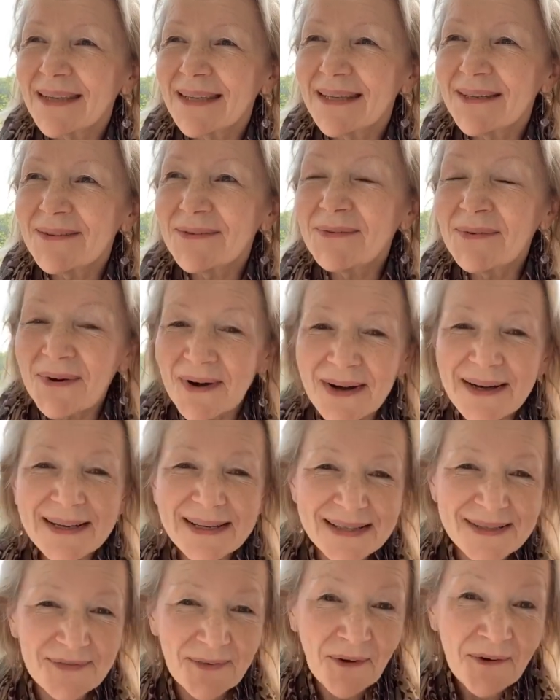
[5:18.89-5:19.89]

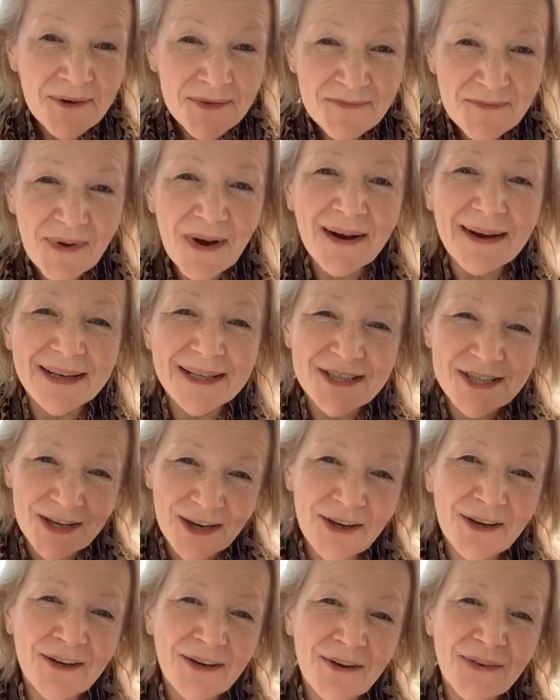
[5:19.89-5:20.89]
works very much
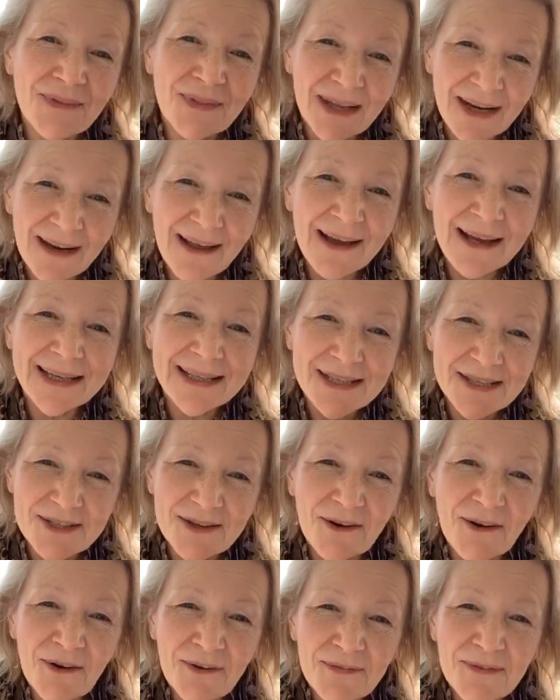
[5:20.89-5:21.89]
along the lines
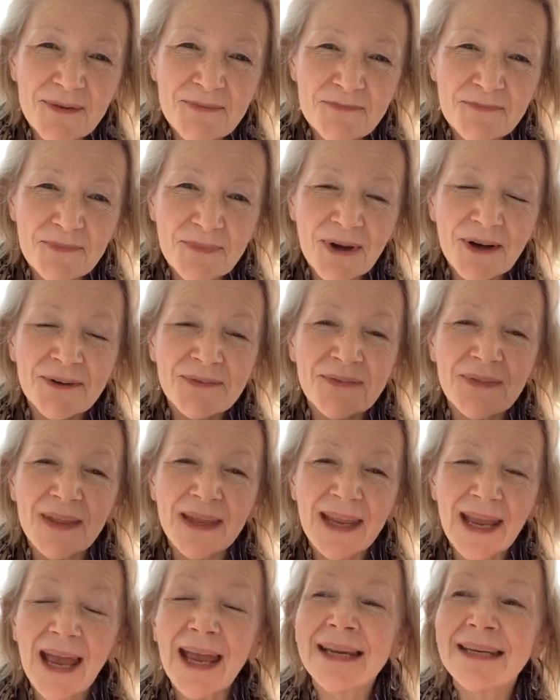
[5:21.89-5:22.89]
of
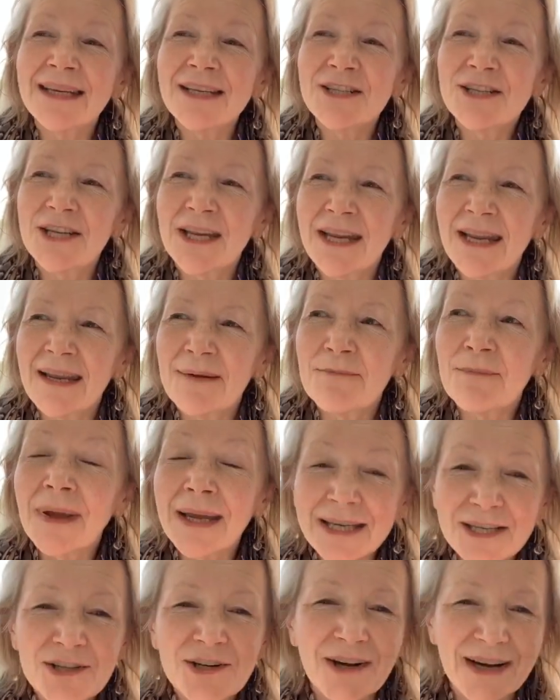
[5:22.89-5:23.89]
the energy
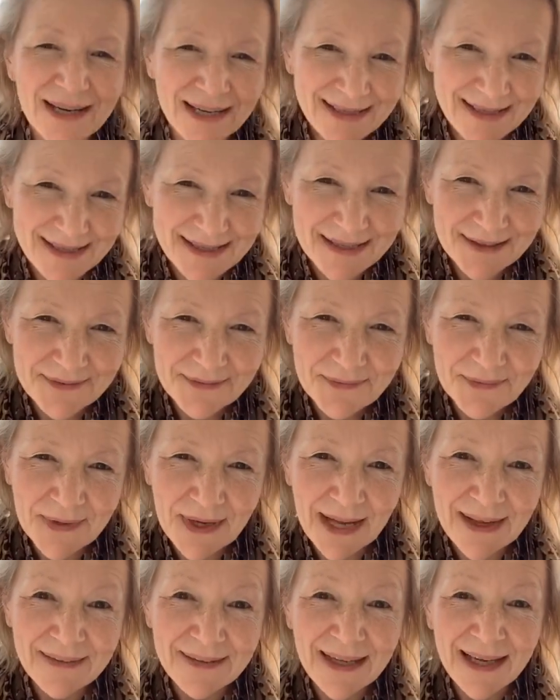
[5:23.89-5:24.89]
matrix
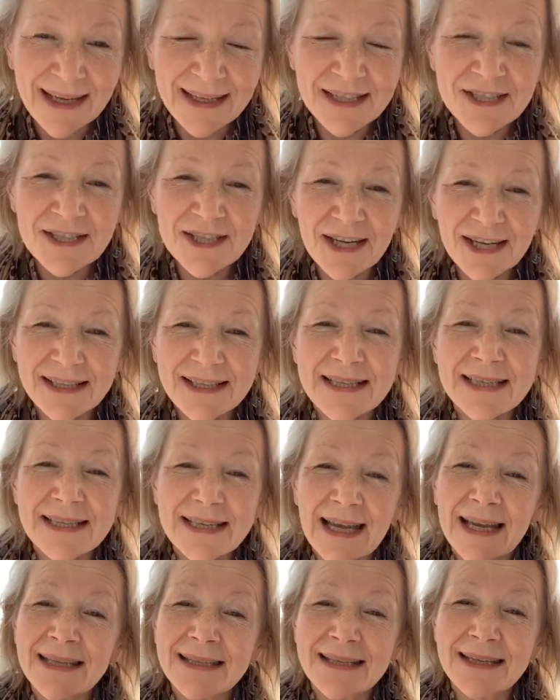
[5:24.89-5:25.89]
and the energy
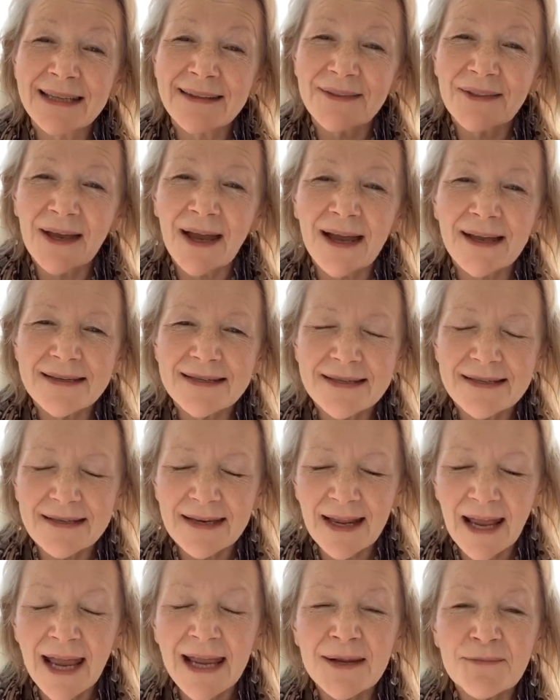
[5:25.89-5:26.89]
understanding that
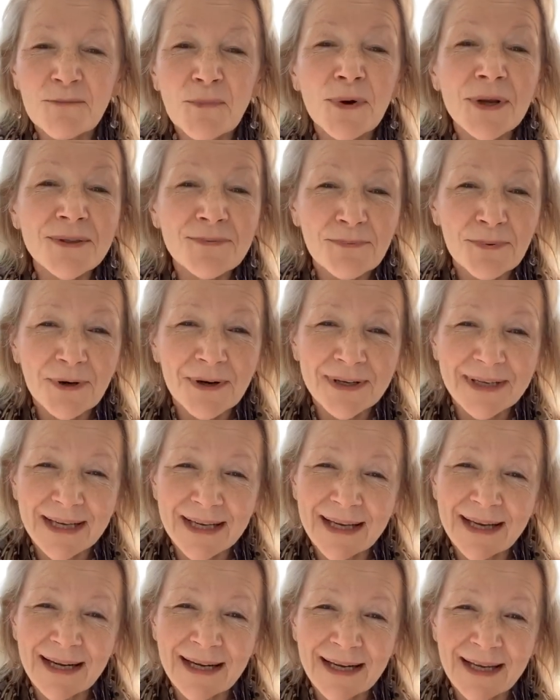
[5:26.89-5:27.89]
came with pranic
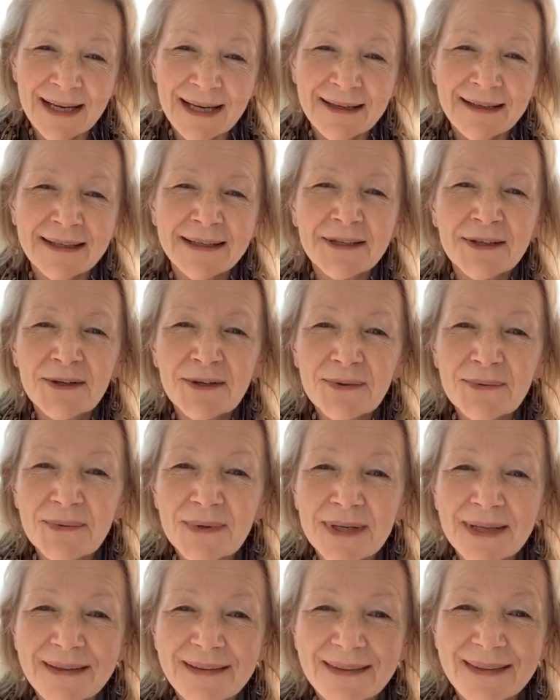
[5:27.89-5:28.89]
healing,
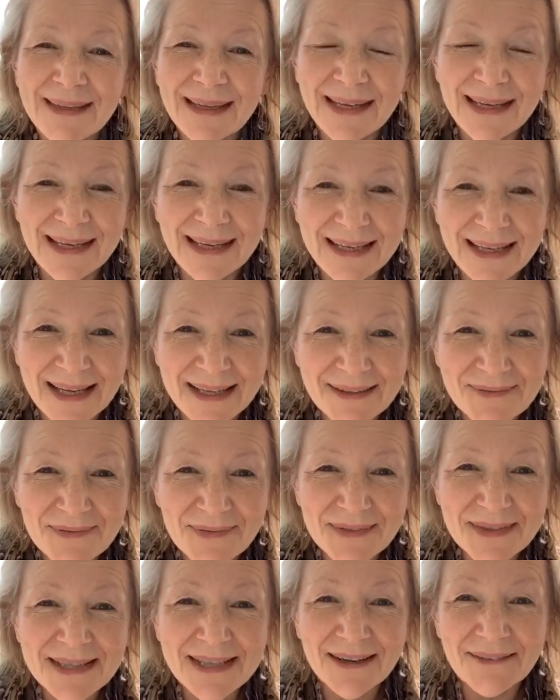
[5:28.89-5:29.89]
with the
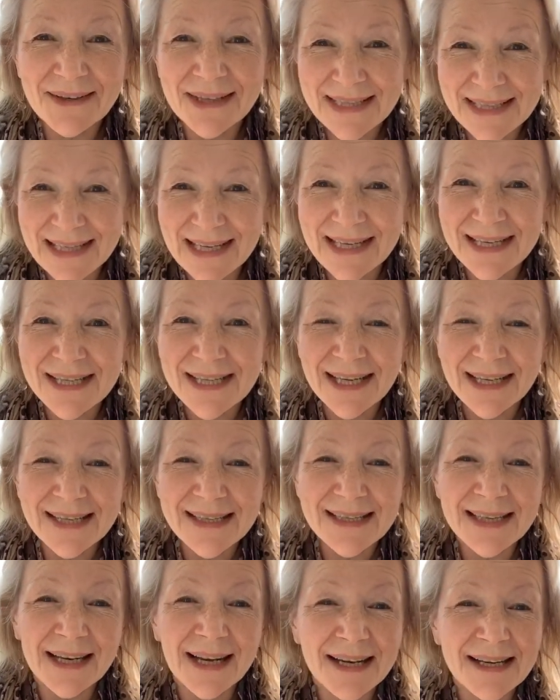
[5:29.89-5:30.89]
direct
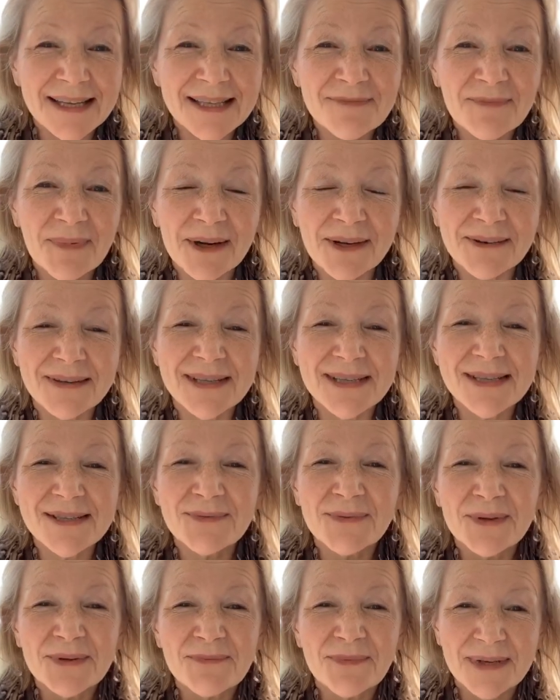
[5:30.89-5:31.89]
teachings that I experienced
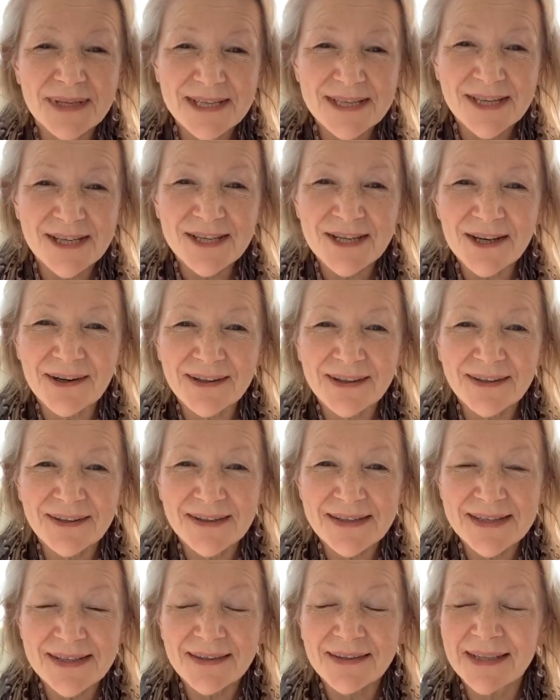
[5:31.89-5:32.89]
with Master Choa
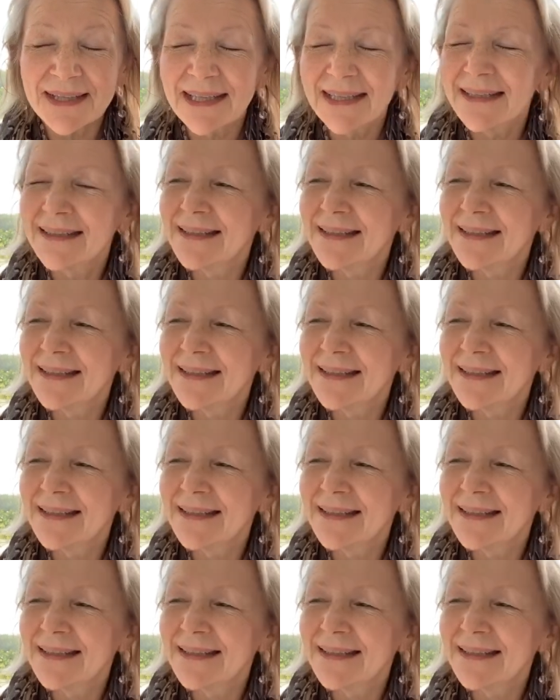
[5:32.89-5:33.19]
Kok Sui.